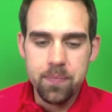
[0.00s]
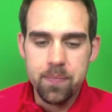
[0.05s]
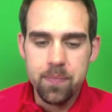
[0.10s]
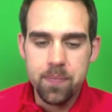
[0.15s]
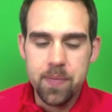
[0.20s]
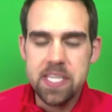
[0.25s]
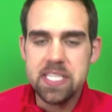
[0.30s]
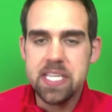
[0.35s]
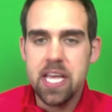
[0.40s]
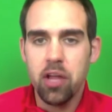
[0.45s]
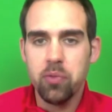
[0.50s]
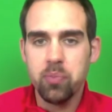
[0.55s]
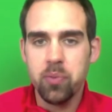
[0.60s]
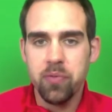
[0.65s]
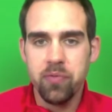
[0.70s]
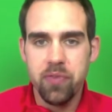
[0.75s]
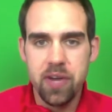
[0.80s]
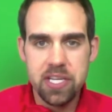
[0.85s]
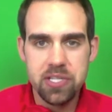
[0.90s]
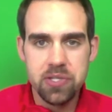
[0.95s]
These health
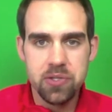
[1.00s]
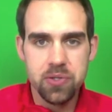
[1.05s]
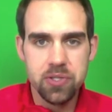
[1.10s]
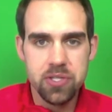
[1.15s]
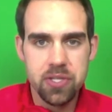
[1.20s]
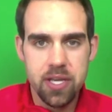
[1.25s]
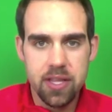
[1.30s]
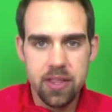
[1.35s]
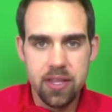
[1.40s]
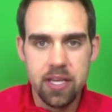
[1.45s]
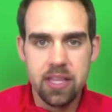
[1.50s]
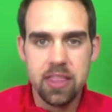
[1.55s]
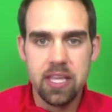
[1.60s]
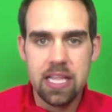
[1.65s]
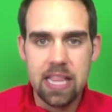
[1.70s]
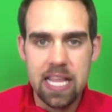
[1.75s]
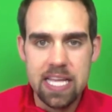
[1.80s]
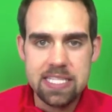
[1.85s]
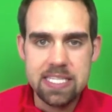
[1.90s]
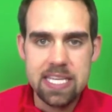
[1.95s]
professionals, the
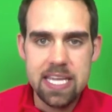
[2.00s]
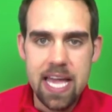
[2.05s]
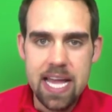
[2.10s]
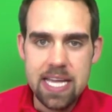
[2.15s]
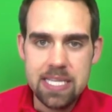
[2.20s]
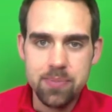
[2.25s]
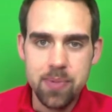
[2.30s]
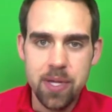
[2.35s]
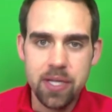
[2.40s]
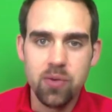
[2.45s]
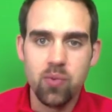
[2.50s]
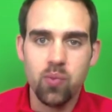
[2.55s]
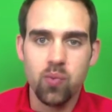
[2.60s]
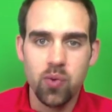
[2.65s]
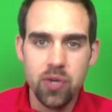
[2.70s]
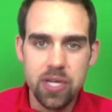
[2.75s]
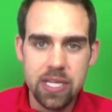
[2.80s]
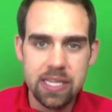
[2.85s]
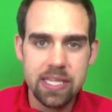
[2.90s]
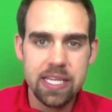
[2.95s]
cleansing aspect
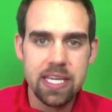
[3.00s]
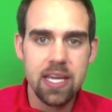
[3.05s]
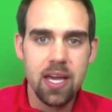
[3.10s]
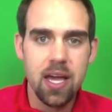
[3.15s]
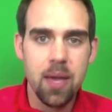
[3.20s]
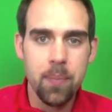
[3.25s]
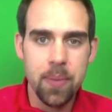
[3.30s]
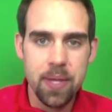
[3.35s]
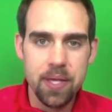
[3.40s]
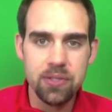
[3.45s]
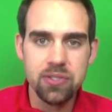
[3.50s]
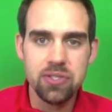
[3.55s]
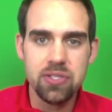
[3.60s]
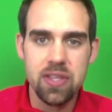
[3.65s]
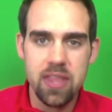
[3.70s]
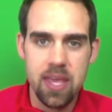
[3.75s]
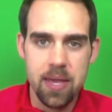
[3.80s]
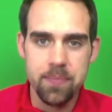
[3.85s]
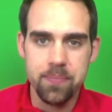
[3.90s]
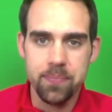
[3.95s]
really appeals to
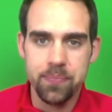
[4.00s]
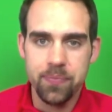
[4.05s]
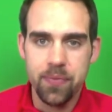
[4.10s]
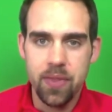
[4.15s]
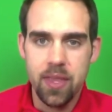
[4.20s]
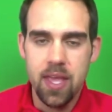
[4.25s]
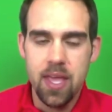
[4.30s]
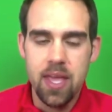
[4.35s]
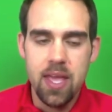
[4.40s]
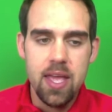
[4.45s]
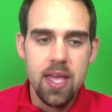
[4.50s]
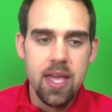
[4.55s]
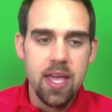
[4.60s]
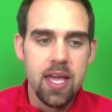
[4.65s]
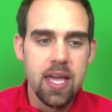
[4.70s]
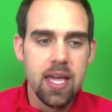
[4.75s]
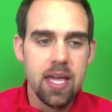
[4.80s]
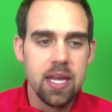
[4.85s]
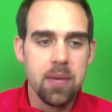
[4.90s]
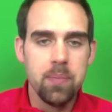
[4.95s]
them.
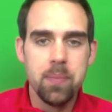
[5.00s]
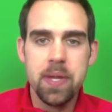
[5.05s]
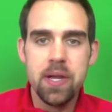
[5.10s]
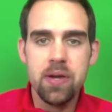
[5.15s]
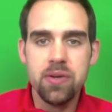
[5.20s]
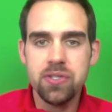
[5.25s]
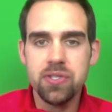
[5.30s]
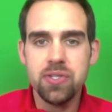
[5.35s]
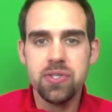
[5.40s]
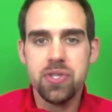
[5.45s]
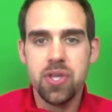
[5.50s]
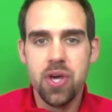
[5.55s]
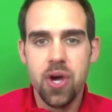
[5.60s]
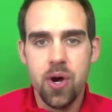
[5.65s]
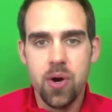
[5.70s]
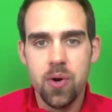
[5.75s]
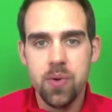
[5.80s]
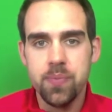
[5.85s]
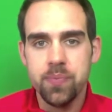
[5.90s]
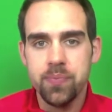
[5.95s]
It appears as
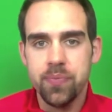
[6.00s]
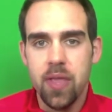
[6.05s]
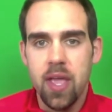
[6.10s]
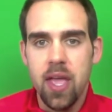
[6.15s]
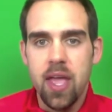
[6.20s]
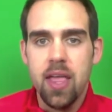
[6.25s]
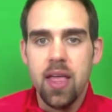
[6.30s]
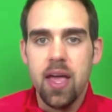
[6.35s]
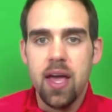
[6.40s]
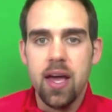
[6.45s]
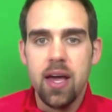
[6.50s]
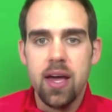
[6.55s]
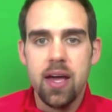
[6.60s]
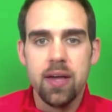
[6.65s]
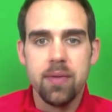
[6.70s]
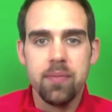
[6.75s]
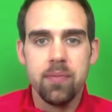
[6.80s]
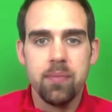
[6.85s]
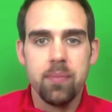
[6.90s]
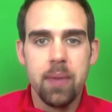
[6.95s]
though
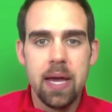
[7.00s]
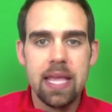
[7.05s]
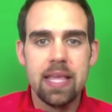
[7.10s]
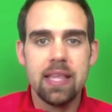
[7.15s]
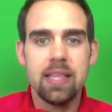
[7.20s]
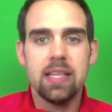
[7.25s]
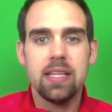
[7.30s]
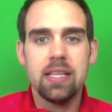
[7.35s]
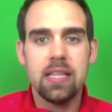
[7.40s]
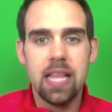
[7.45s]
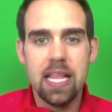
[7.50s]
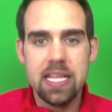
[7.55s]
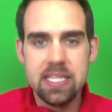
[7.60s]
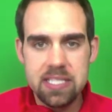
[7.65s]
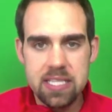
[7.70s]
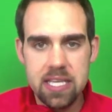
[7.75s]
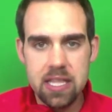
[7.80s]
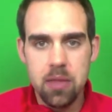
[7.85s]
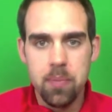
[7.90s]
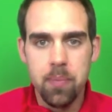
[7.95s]
by
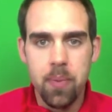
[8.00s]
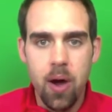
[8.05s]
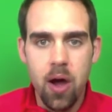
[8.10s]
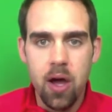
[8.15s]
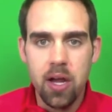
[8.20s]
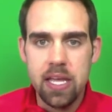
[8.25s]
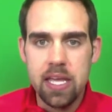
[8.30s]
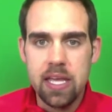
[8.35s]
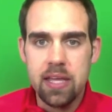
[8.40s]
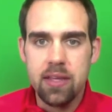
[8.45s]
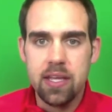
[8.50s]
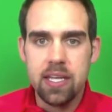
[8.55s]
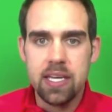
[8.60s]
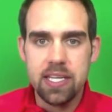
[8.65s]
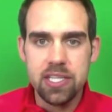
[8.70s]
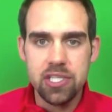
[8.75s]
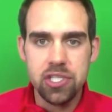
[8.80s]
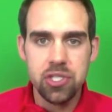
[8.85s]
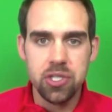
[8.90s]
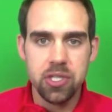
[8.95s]
cleansing the body
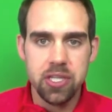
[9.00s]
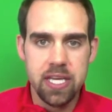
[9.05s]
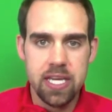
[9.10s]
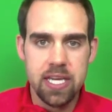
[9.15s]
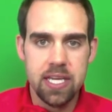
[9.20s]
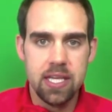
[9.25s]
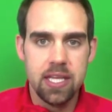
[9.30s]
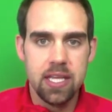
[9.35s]
initially,